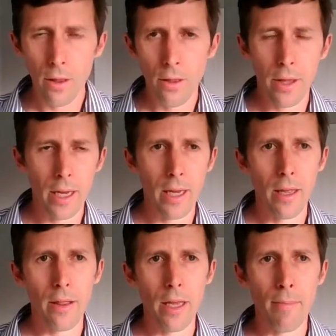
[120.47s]
the
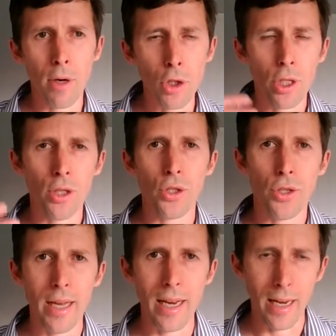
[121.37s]
emotions
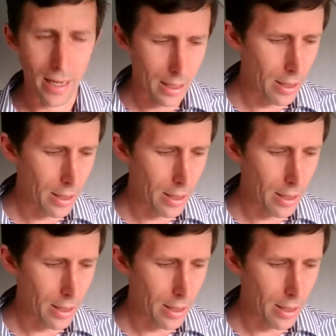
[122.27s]
that are